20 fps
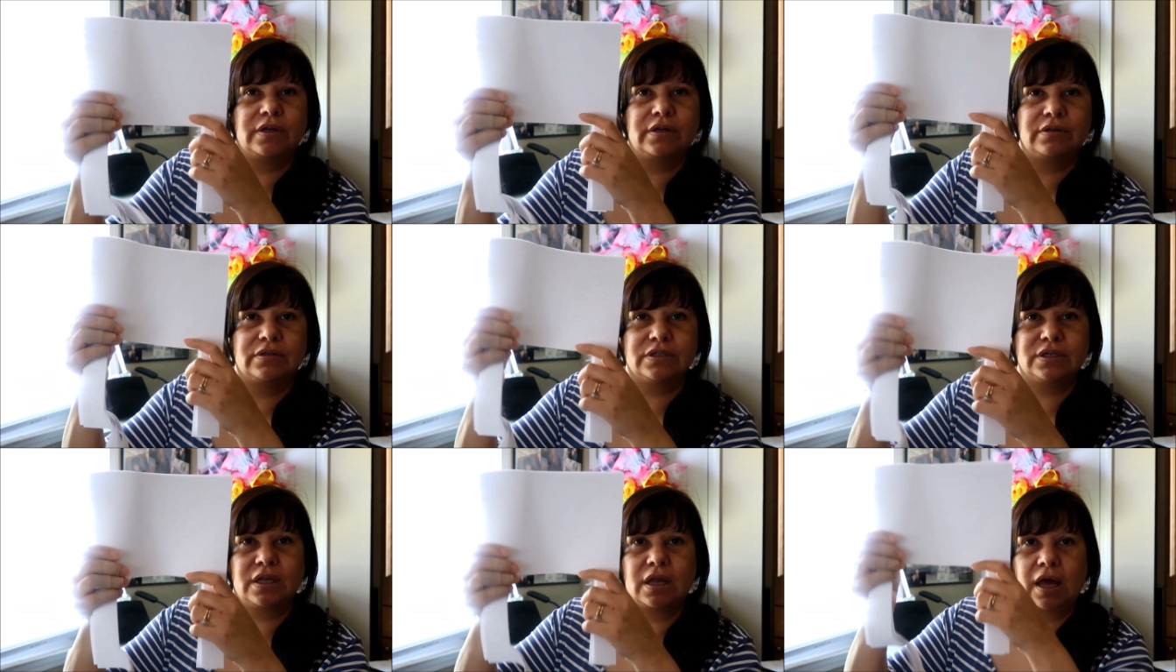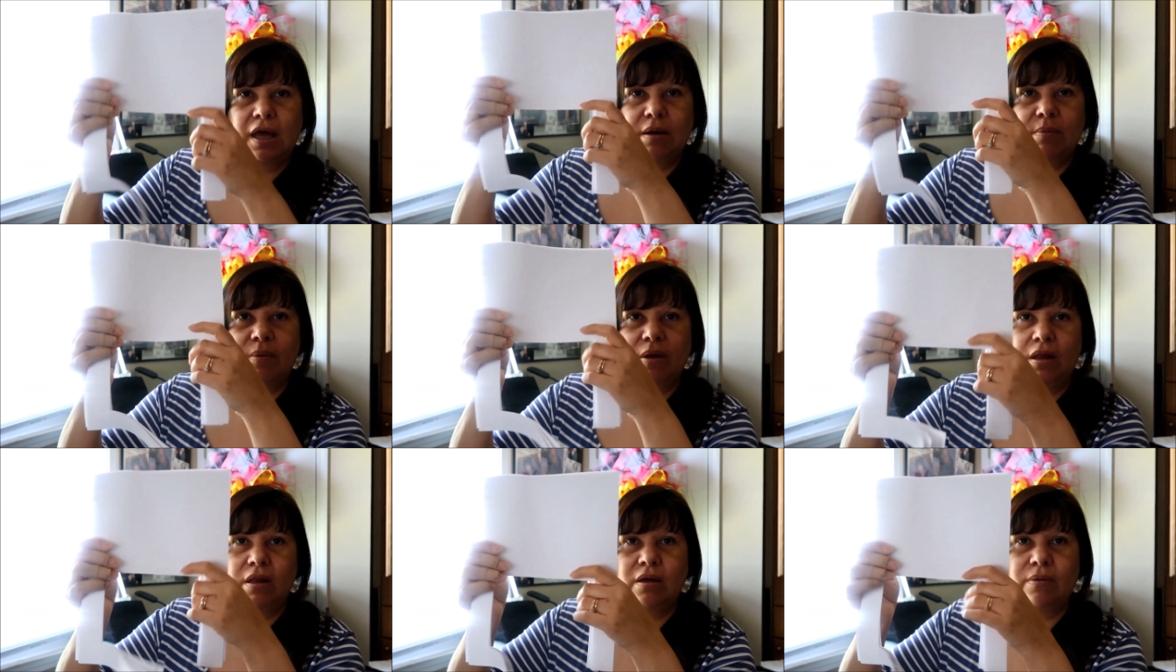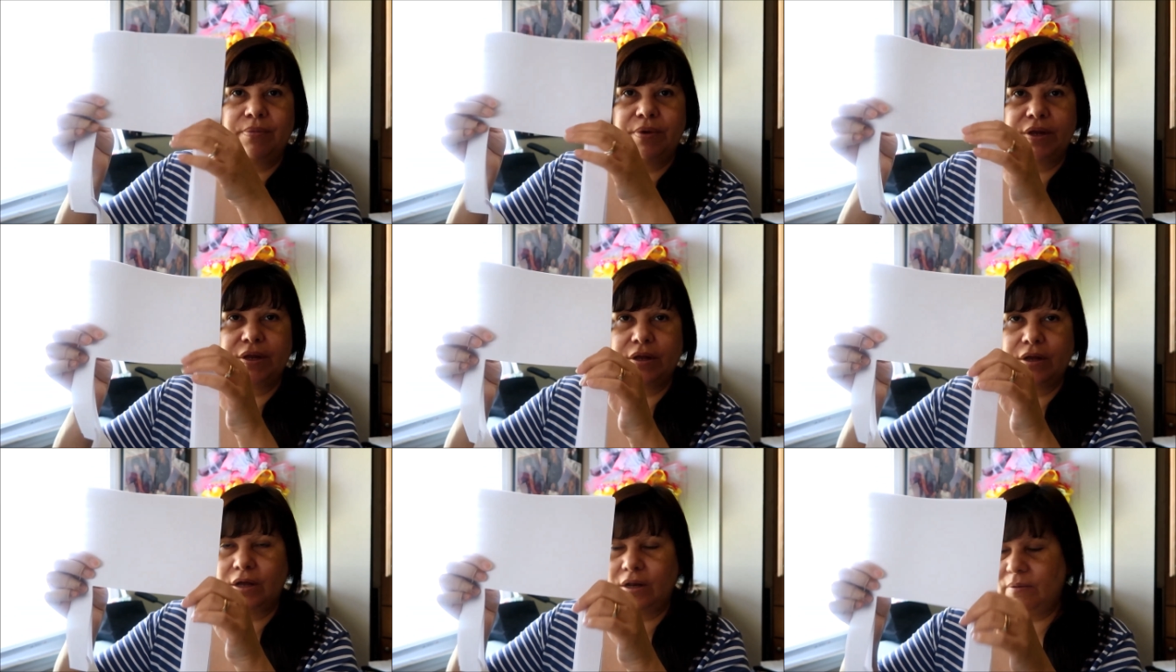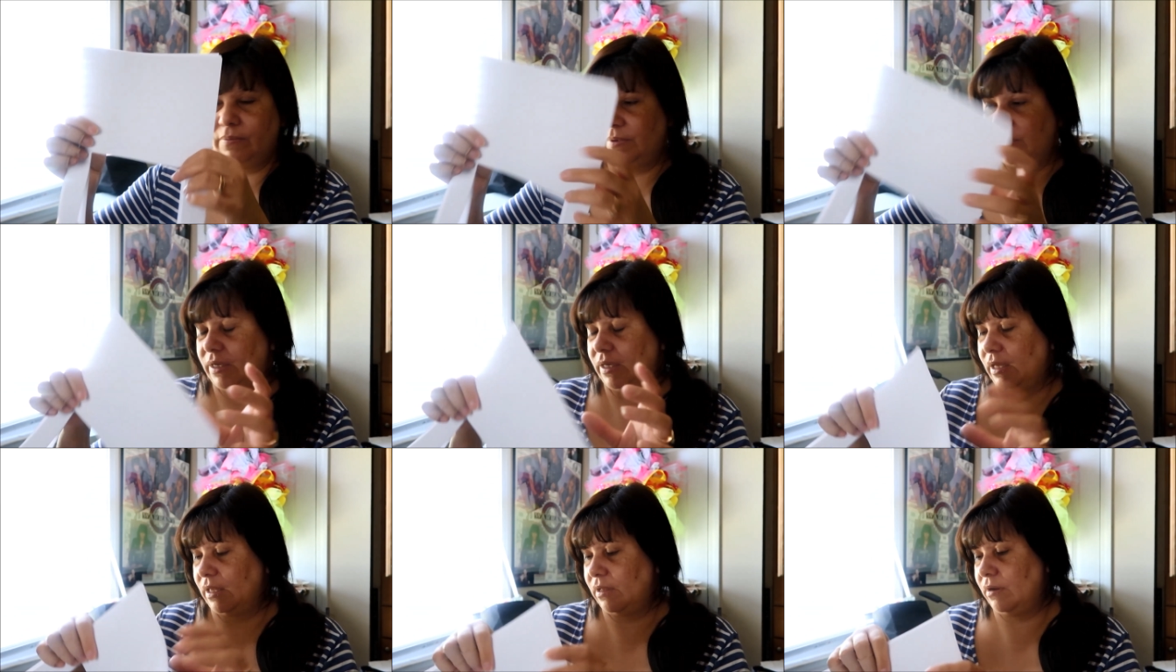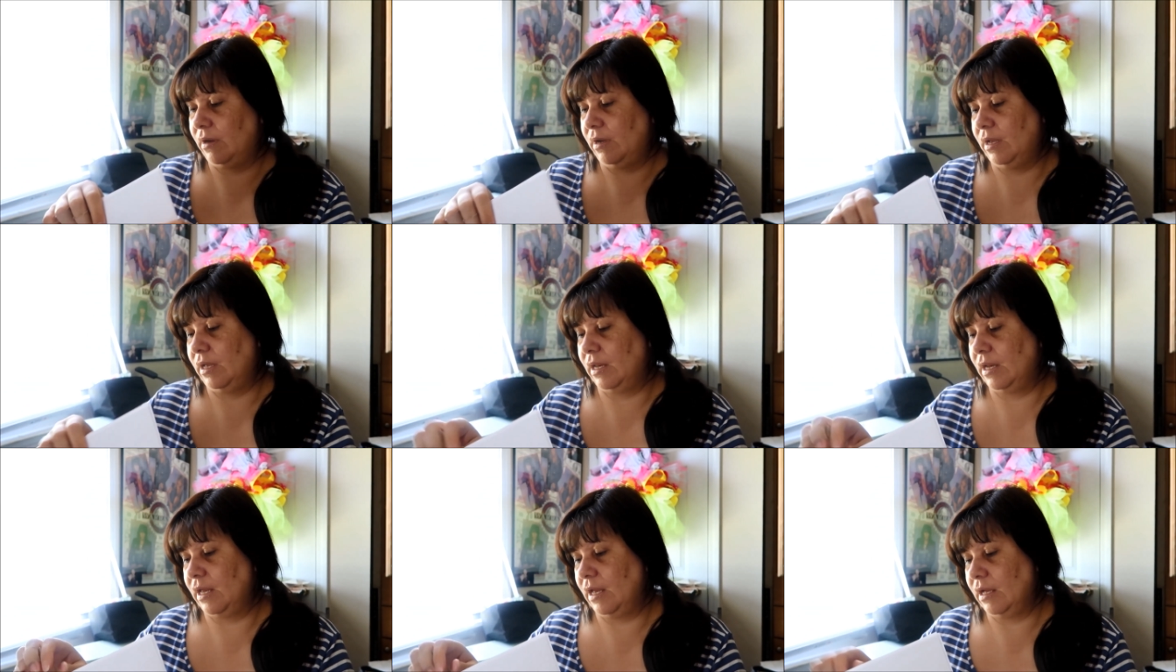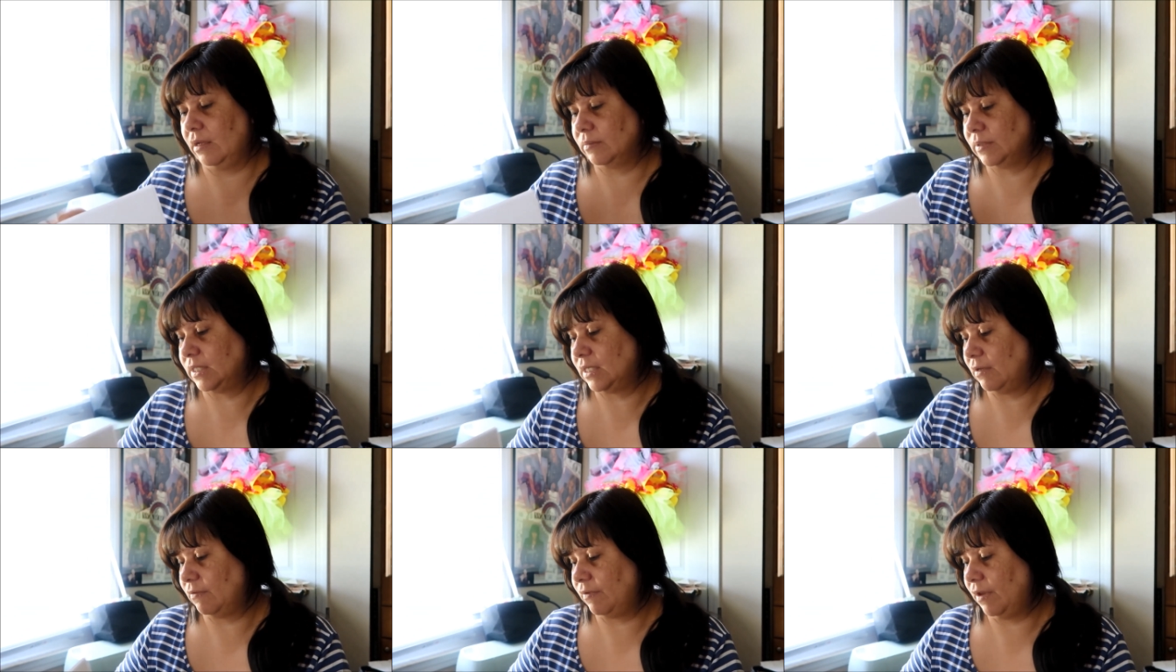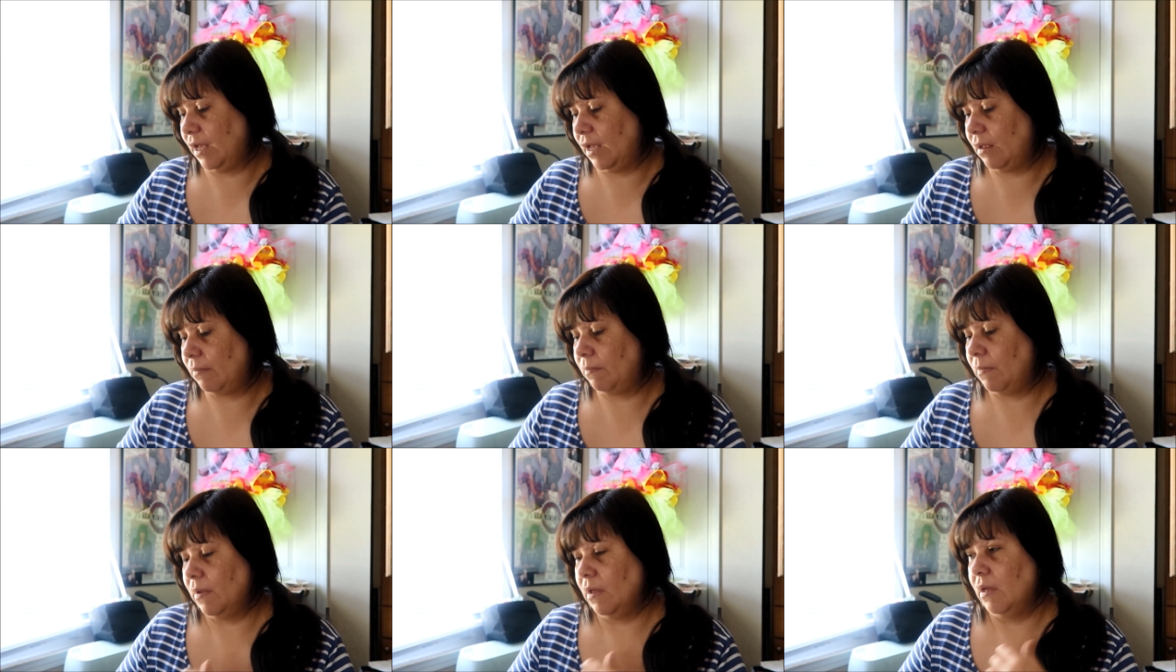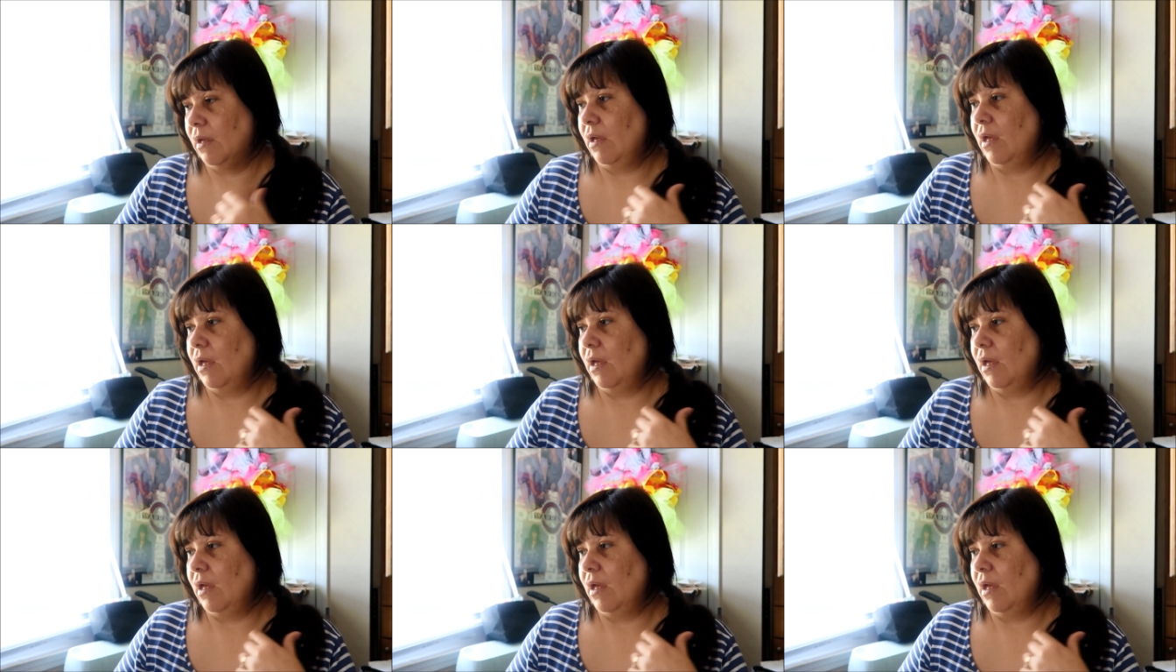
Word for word: you should line them all up and cut them together, and it helps save time.